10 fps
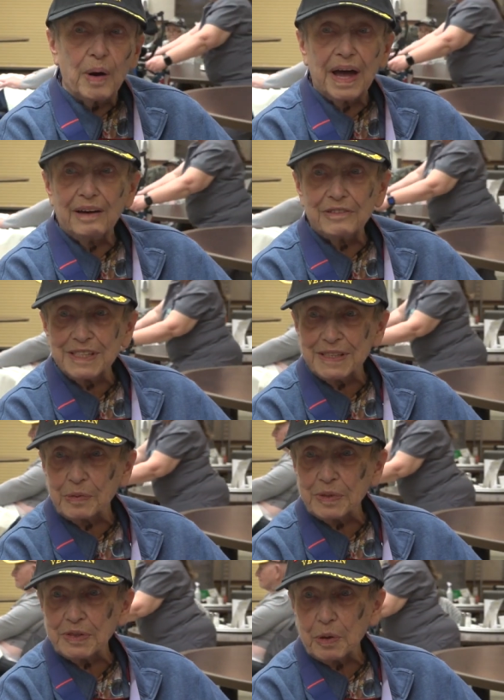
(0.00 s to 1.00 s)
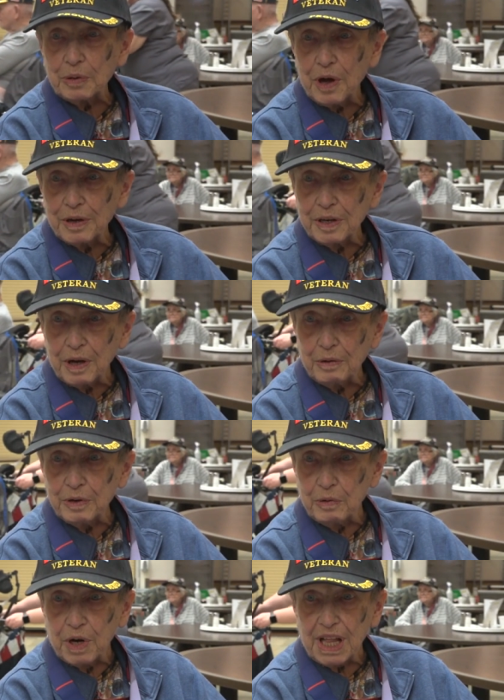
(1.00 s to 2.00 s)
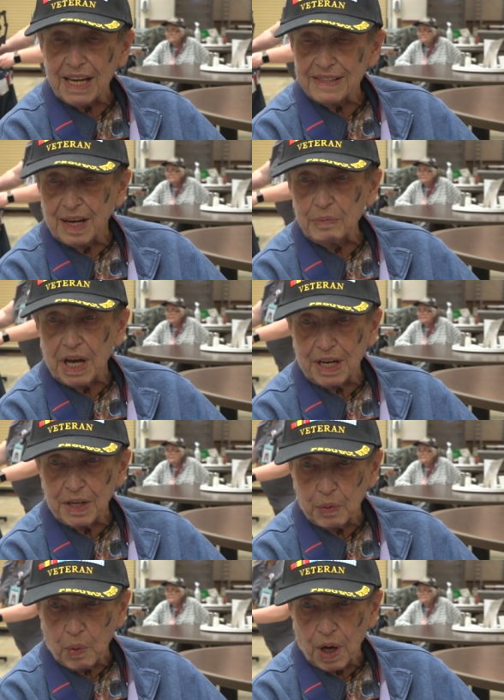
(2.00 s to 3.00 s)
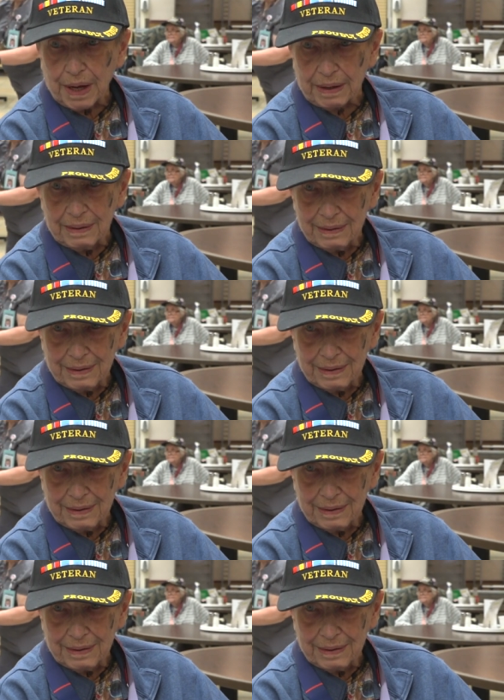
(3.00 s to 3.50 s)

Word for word: heavens, it was so long ago to realize I'm 91.